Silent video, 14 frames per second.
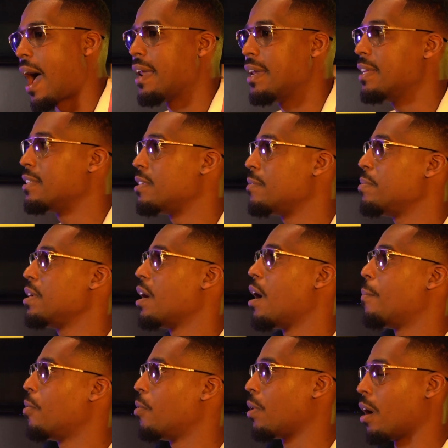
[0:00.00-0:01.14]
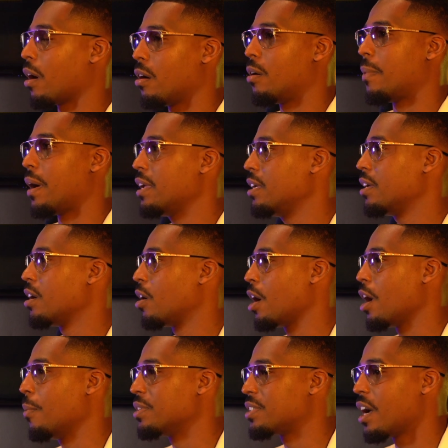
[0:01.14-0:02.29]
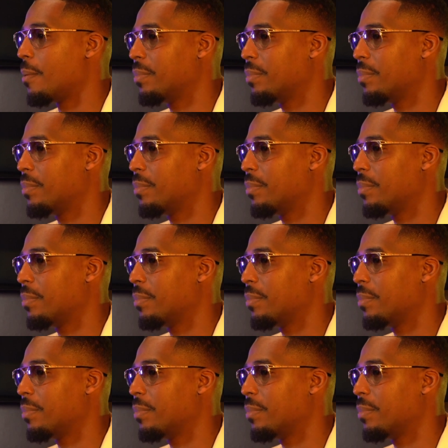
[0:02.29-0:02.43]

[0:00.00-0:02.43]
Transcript: I needed to be humble, like oh my right, ego. it was yeah.